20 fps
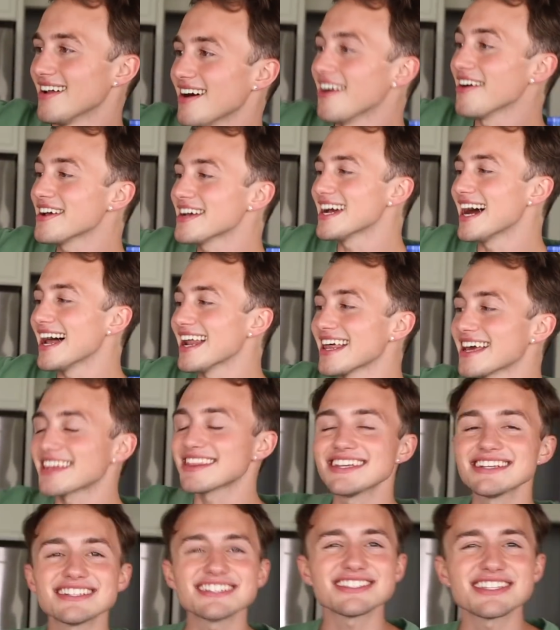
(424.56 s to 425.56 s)
Oh yeah, like
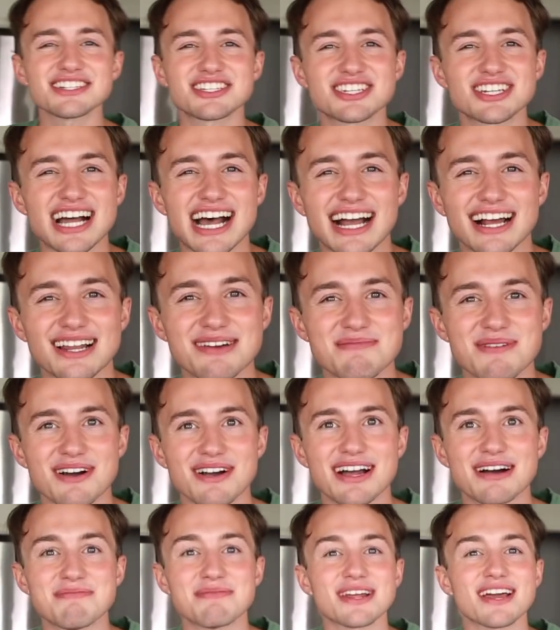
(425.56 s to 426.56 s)
this is a chocolate bar
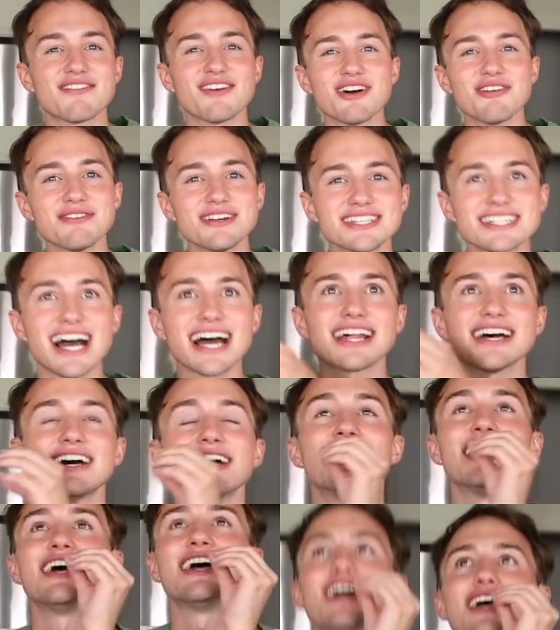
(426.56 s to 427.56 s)
company. I've always had
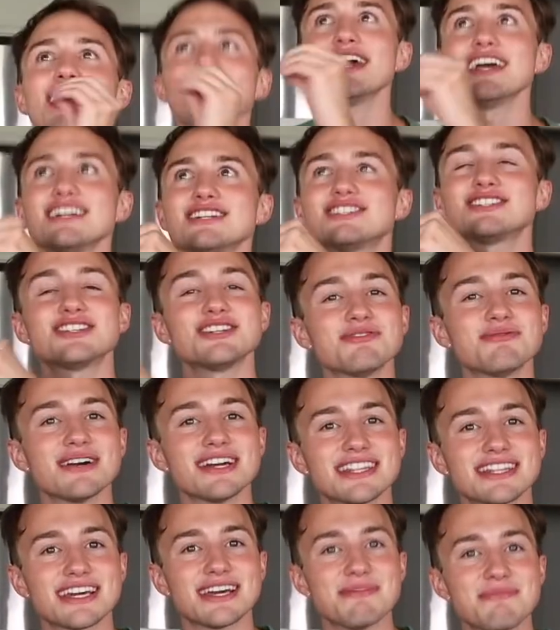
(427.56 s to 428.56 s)
an issue
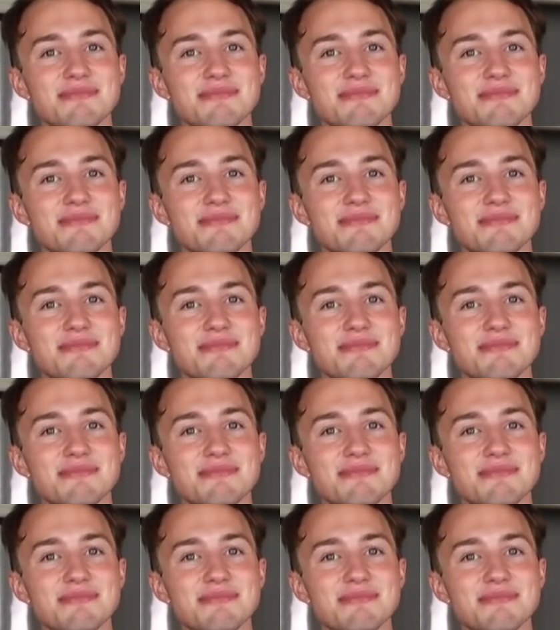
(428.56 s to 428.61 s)
with it.